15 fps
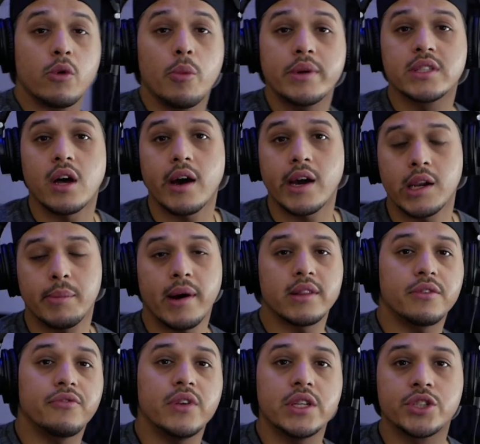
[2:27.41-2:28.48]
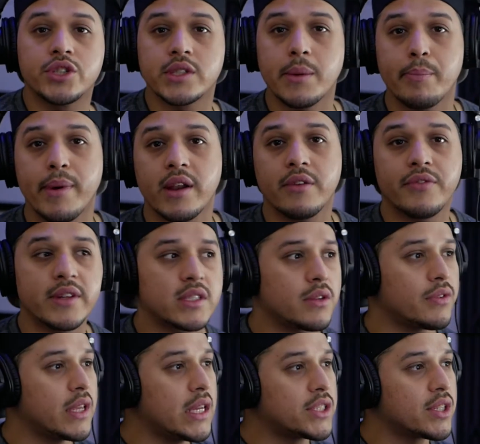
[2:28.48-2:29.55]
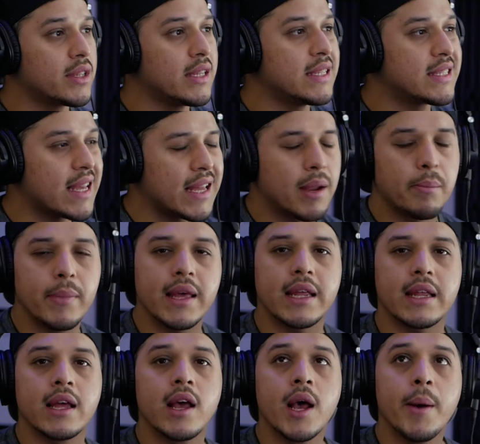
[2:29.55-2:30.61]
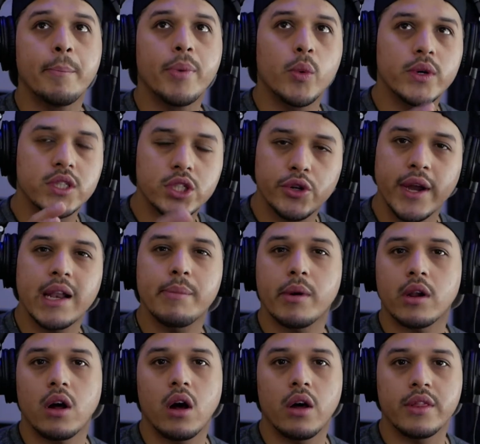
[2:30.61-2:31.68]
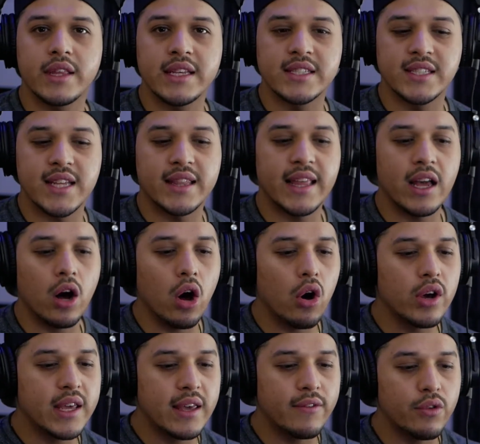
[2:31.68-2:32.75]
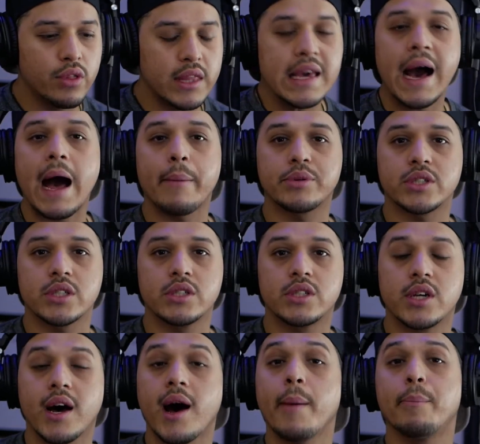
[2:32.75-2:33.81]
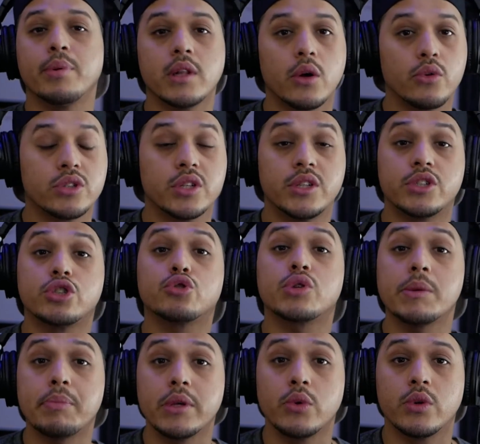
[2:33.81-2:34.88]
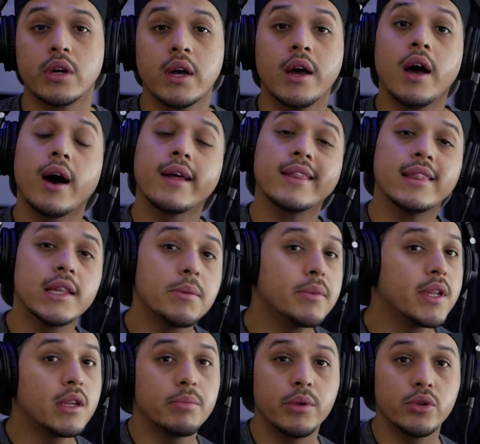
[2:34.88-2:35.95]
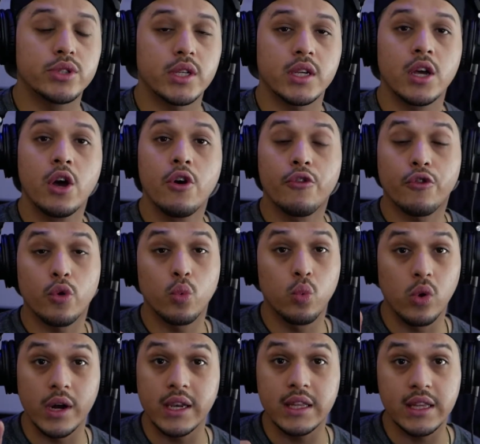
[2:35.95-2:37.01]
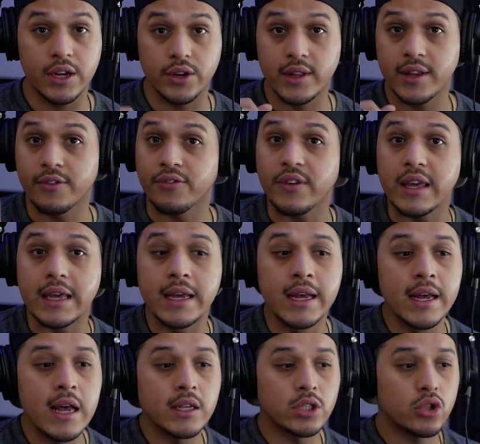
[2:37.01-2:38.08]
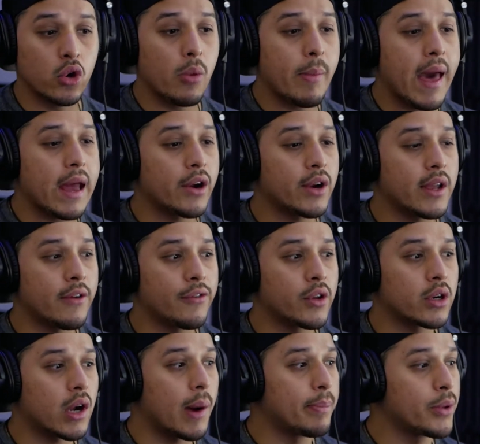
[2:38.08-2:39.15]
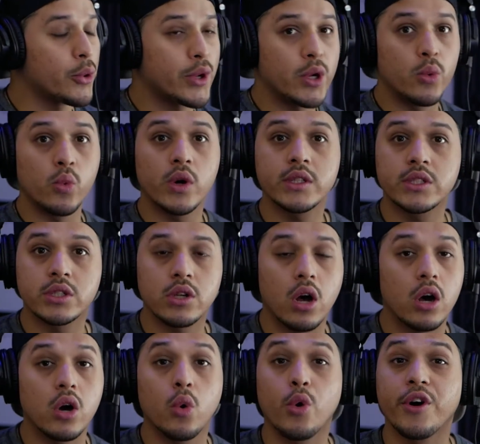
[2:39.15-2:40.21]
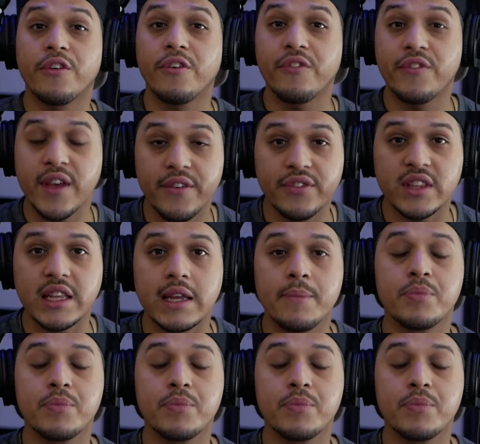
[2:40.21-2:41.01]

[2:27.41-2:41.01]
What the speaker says: we'll be talking about the features and benefits of each of these in a minute, but what's great about all these is that they all give you the option to upload, to distribute unlimited music for 1 yearly fee. So no matter if you're uploading 1 song or 50,